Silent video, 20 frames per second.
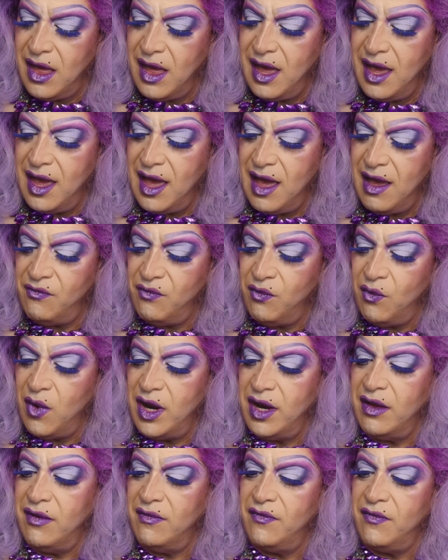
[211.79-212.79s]
I have
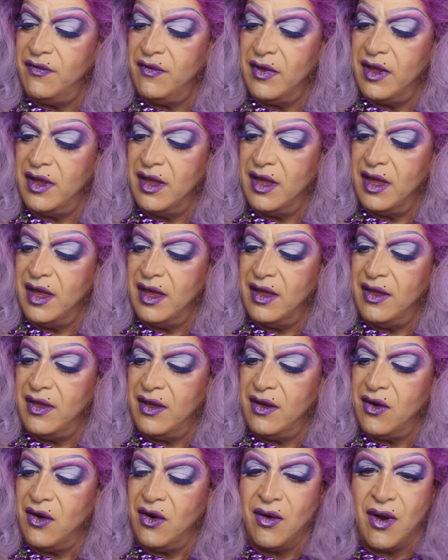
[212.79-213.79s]
one of uh,
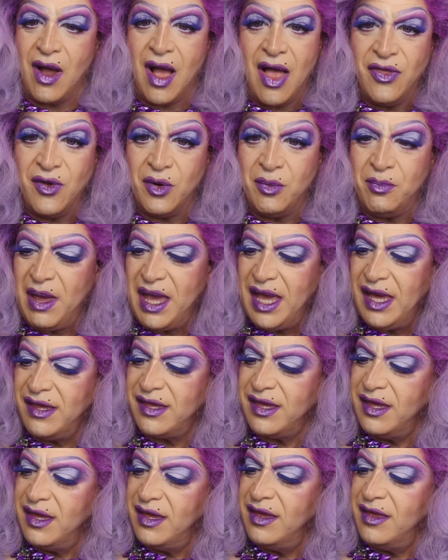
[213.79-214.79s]
her other
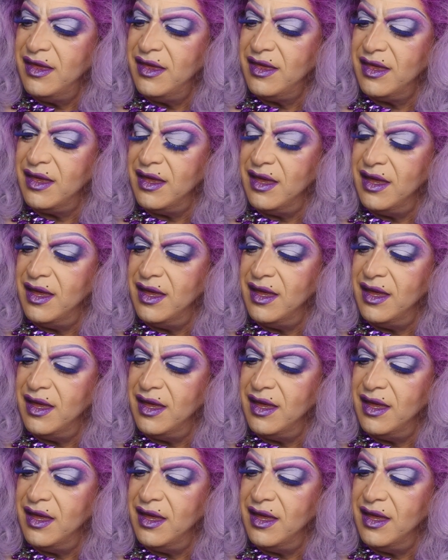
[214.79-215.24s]
bases.